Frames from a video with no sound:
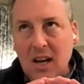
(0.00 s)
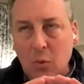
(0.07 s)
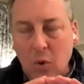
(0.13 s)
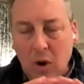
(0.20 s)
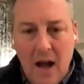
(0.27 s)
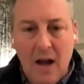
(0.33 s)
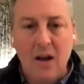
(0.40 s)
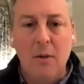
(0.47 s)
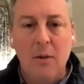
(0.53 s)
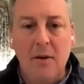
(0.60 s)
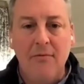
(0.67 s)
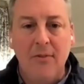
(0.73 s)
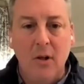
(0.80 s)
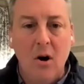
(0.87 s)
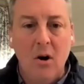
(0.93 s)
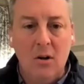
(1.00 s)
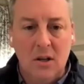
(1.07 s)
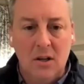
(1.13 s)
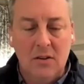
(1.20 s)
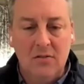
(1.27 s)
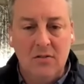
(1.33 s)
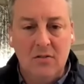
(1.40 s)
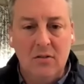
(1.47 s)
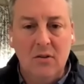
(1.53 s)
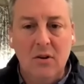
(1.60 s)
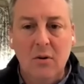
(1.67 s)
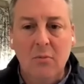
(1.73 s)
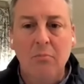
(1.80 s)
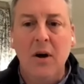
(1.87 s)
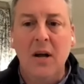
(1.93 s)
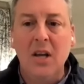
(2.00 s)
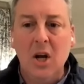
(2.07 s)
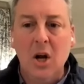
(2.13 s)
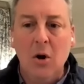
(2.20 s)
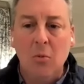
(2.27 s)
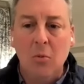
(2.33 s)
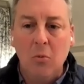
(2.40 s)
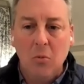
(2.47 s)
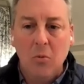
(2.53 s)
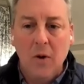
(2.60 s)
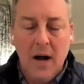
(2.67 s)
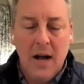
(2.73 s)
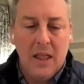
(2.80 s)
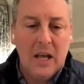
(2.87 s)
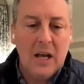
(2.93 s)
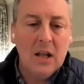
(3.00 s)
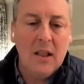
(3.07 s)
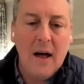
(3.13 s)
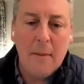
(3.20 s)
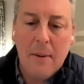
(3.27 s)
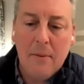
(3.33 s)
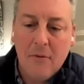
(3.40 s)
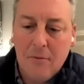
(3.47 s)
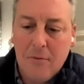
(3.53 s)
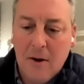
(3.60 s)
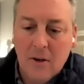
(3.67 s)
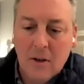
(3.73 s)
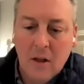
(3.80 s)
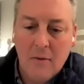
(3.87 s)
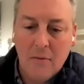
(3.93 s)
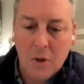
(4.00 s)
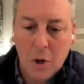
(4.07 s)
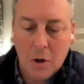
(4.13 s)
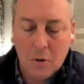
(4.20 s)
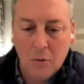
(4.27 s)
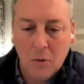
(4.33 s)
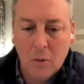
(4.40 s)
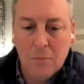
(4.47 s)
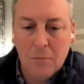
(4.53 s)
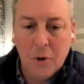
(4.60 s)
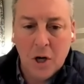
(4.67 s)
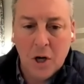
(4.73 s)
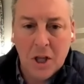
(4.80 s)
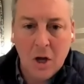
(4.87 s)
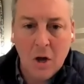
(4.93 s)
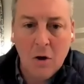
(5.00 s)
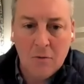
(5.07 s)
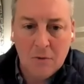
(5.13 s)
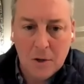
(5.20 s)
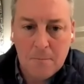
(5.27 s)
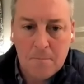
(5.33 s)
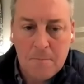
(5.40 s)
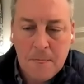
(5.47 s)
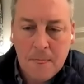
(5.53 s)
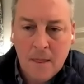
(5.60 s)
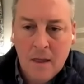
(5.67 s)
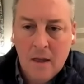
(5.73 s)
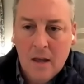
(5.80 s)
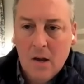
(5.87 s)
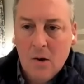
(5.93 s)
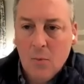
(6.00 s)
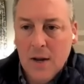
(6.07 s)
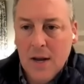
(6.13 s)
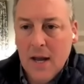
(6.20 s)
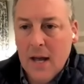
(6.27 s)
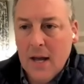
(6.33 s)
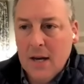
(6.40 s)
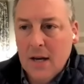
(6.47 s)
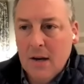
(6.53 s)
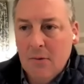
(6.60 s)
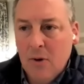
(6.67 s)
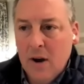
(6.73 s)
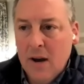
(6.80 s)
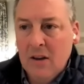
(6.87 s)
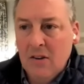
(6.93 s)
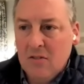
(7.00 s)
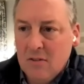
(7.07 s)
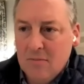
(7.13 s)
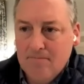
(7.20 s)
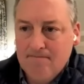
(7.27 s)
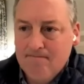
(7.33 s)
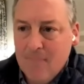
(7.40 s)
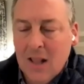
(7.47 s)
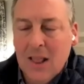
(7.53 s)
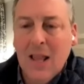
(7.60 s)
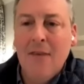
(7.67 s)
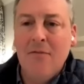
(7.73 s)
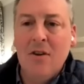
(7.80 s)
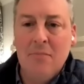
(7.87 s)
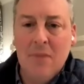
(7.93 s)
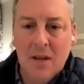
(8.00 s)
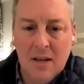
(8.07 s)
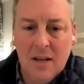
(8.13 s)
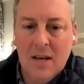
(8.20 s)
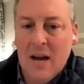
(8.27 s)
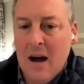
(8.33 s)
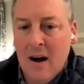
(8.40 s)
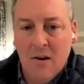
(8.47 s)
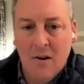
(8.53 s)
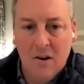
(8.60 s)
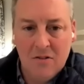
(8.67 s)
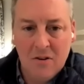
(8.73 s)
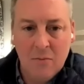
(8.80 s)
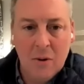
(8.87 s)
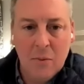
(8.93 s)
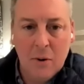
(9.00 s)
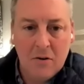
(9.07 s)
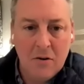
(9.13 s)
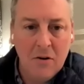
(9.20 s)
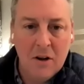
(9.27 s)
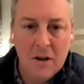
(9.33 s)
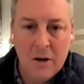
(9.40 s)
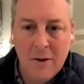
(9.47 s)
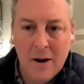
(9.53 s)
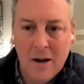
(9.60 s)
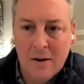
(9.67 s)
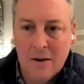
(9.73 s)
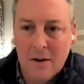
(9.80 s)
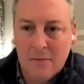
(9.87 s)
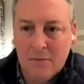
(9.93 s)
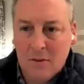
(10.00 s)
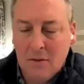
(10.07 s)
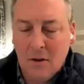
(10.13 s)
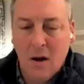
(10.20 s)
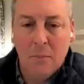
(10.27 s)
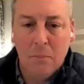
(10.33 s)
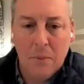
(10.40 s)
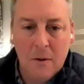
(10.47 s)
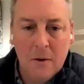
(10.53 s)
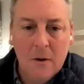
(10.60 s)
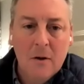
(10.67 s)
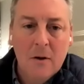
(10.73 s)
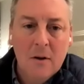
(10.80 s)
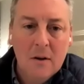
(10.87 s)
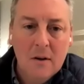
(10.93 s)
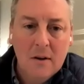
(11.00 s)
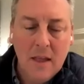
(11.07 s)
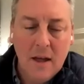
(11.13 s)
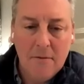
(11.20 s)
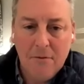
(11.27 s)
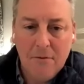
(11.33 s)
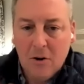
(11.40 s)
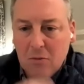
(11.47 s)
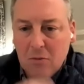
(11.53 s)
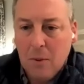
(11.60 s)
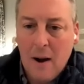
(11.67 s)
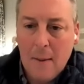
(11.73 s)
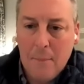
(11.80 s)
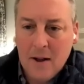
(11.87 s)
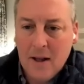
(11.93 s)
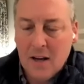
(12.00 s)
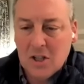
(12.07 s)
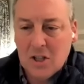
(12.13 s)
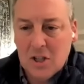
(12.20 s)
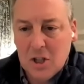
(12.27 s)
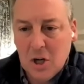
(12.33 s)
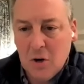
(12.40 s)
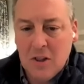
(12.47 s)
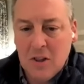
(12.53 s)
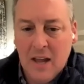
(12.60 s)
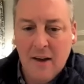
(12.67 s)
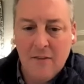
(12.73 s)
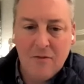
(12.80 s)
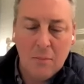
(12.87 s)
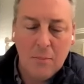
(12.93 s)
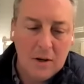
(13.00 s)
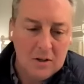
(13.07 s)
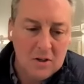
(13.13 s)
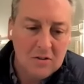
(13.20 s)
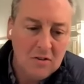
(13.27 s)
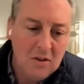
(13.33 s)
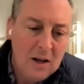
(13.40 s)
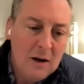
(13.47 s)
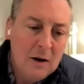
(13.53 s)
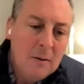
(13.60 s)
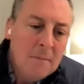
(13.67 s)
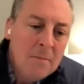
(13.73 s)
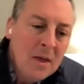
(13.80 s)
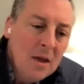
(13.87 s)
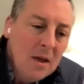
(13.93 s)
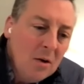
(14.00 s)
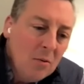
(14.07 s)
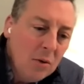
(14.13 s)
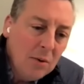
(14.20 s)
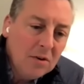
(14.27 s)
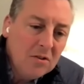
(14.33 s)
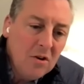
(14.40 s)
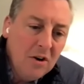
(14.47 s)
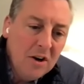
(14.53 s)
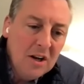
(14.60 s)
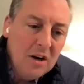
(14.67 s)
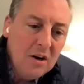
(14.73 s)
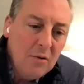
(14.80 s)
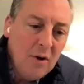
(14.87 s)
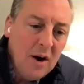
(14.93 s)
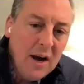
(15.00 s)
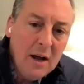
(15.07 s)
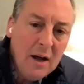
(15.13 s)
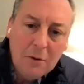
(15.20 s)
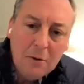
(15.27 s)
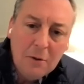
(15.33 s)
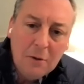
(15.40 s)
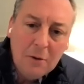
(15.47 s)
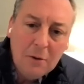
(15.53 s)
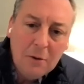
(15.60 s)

We're not going to be flawless. But, you know, I think a lot of people fell in love with our group during the COVID. We had raised $11 million and we were turning around a dump. That first property, I should show you the after pictures later. Mm-hmm. We were turning it around.